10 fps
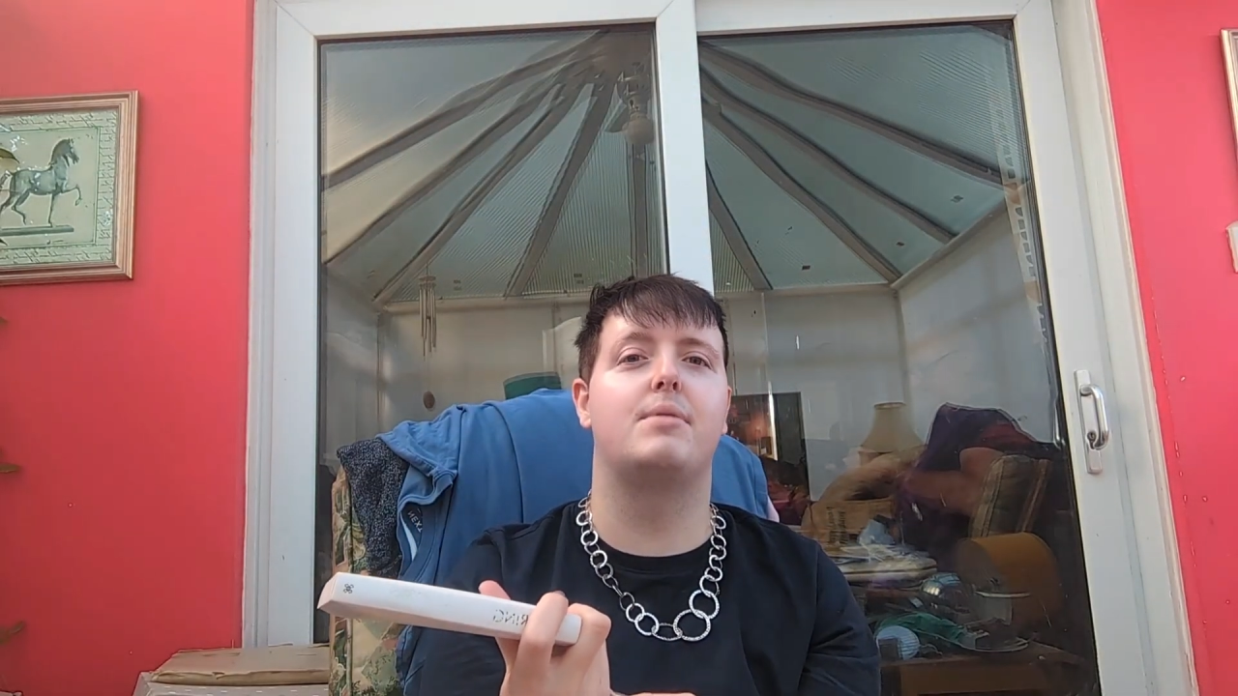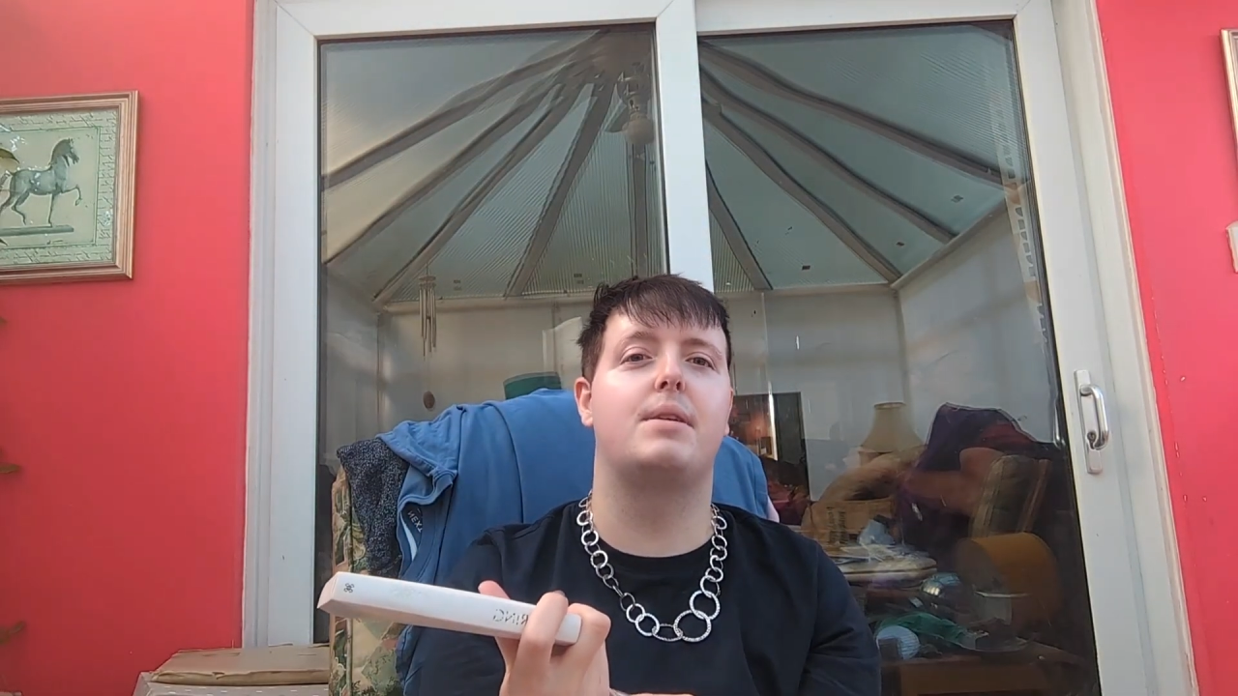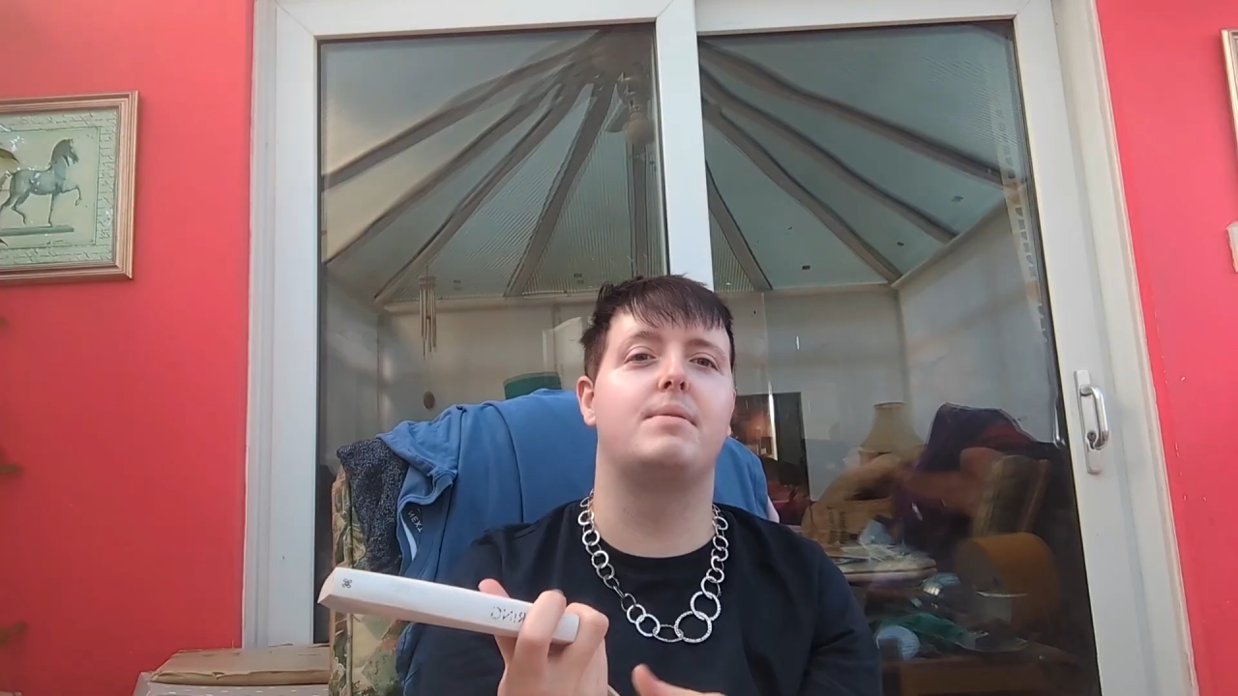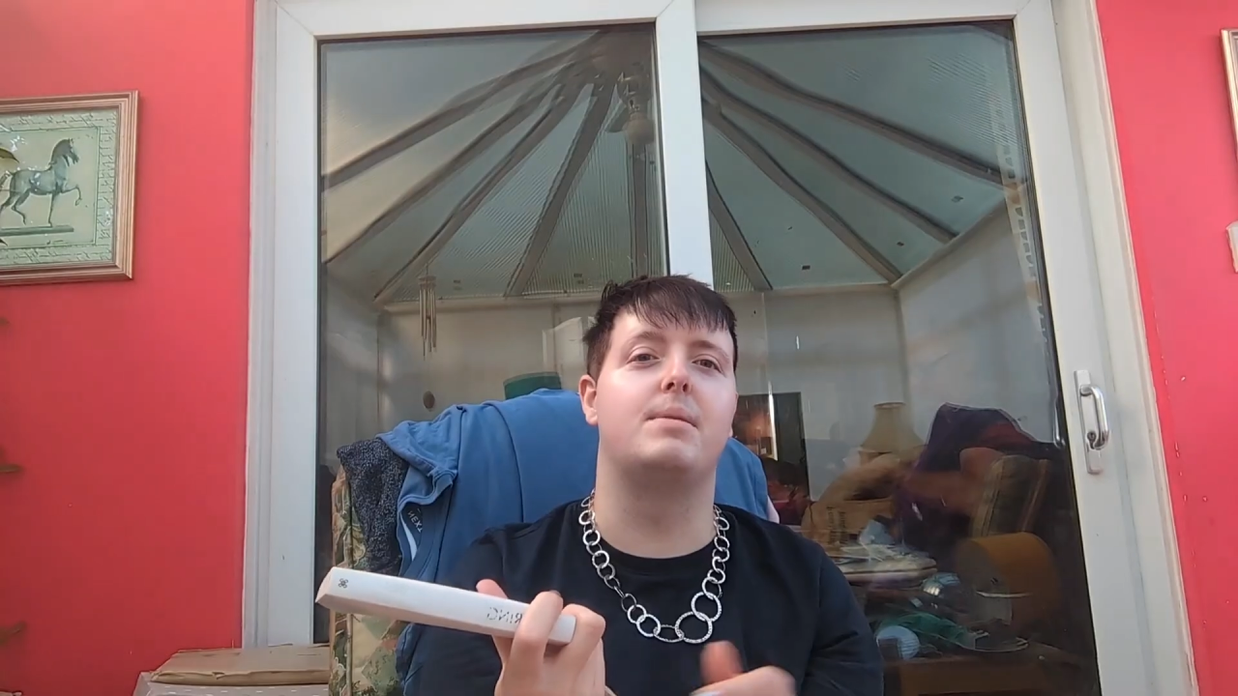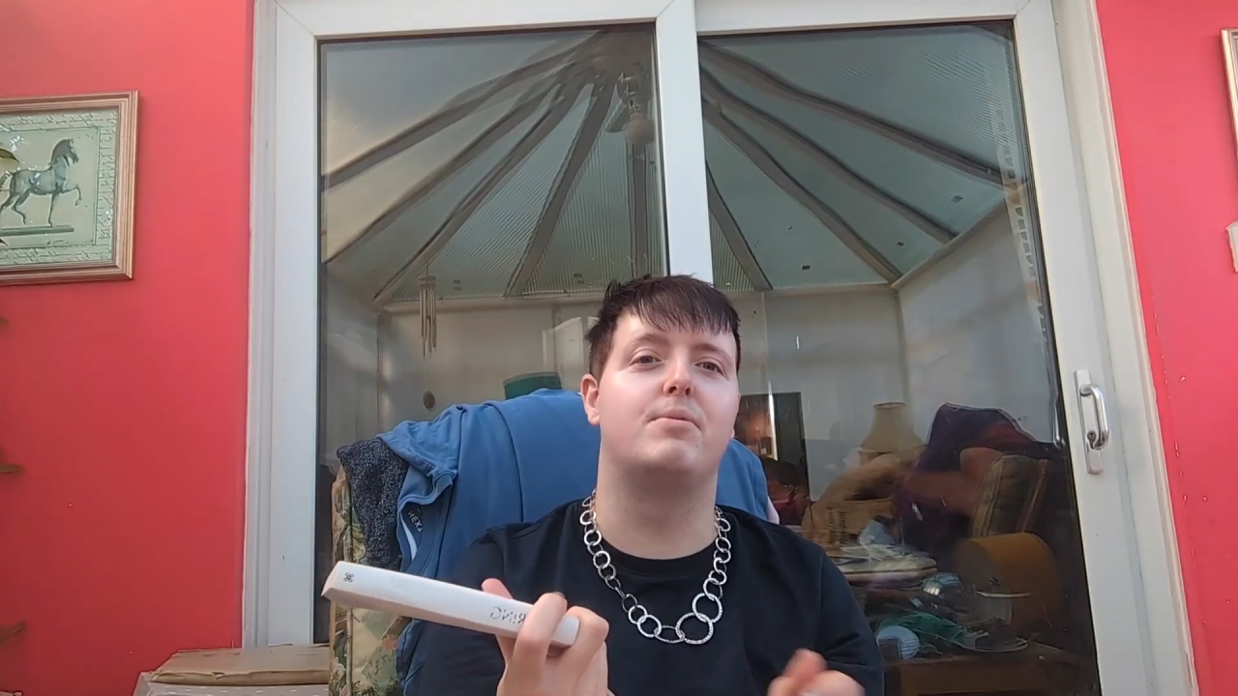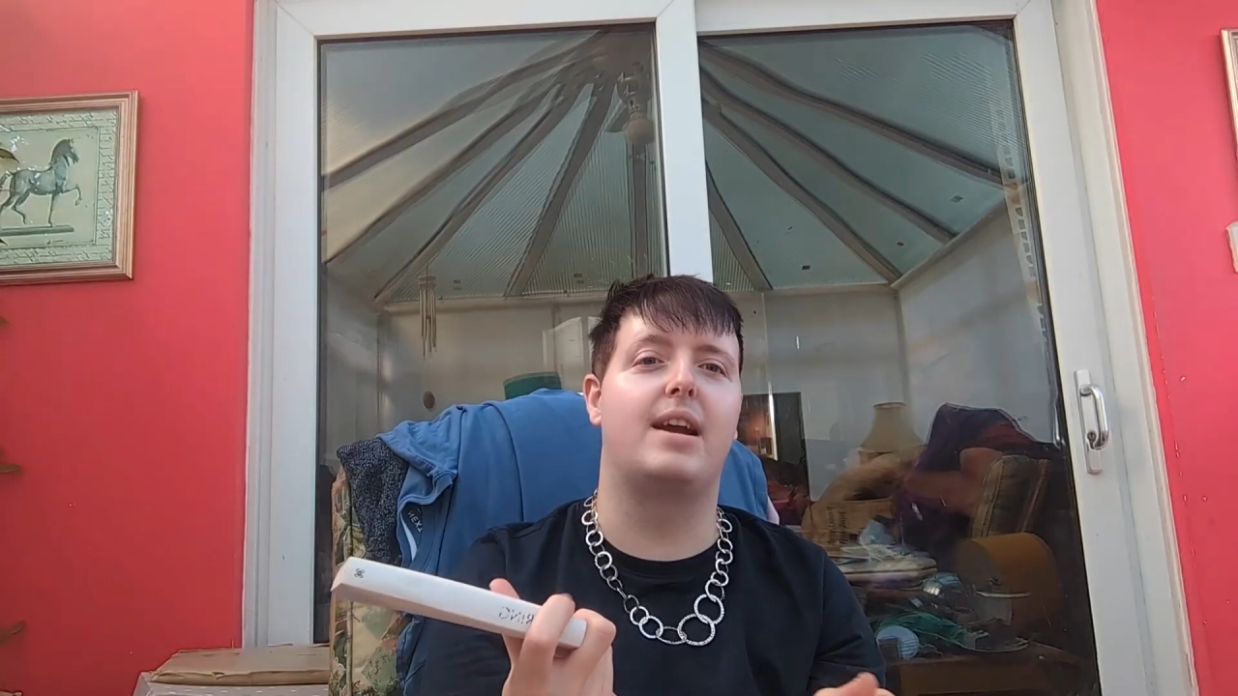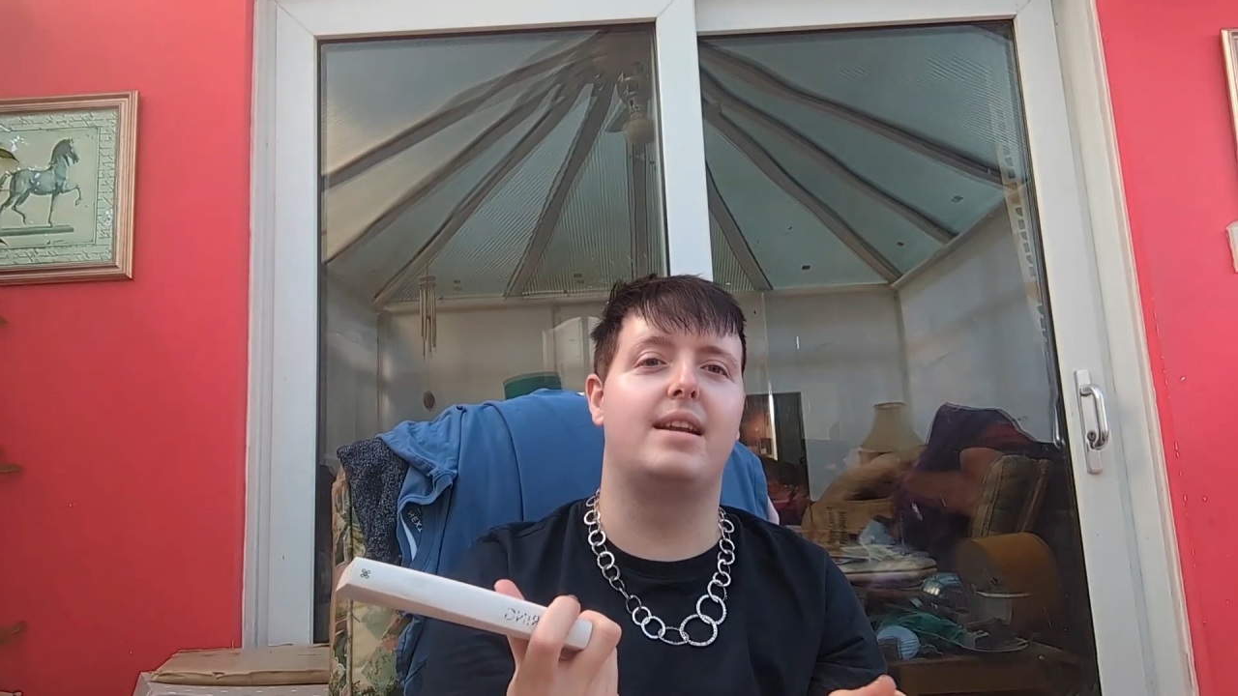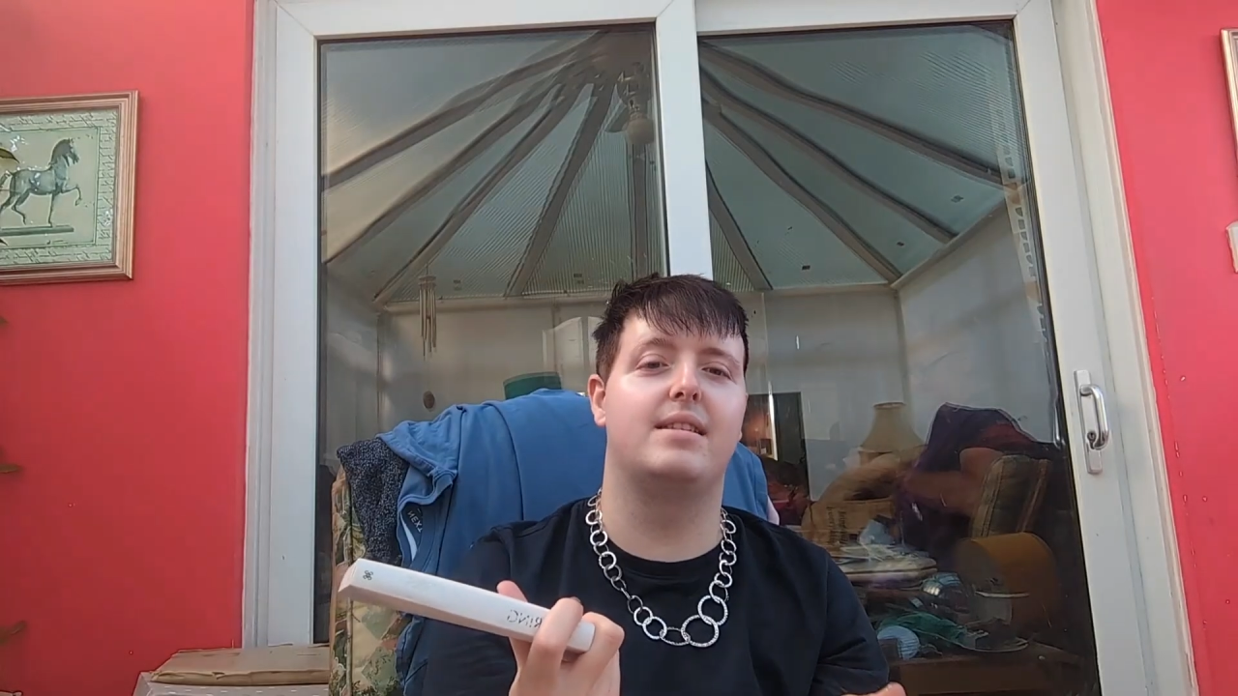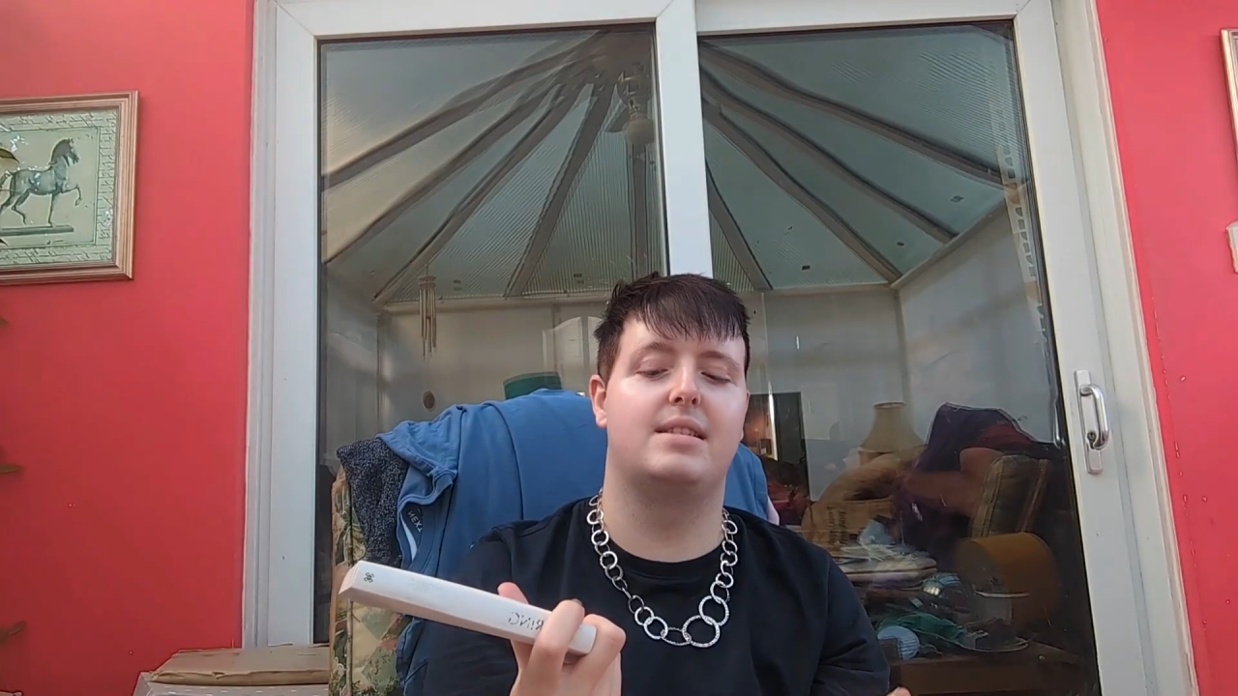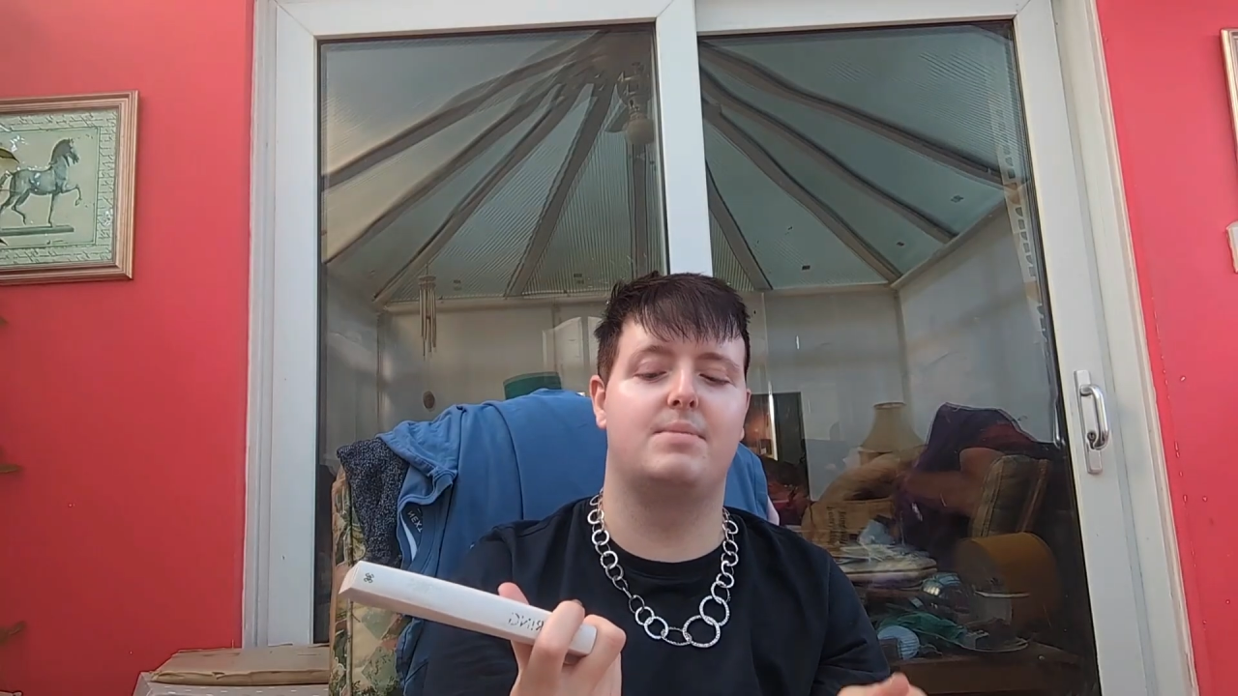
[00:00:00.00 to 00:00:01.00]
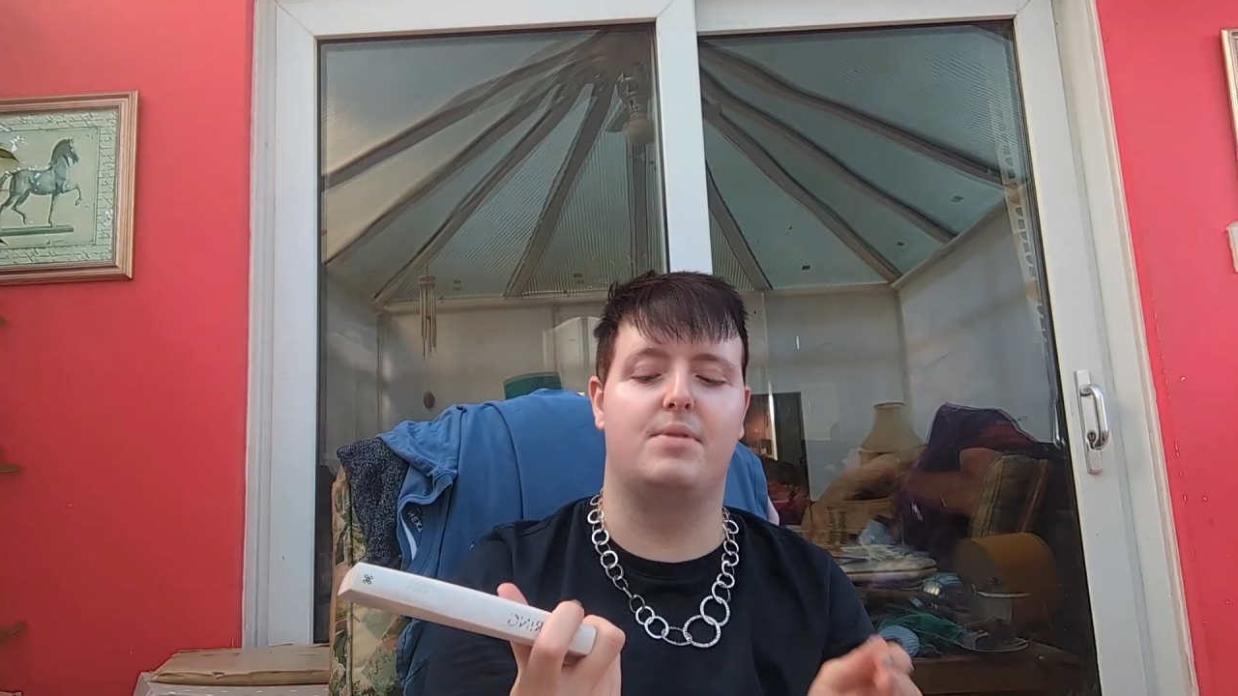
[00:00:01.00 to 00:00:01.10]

away with the brightness,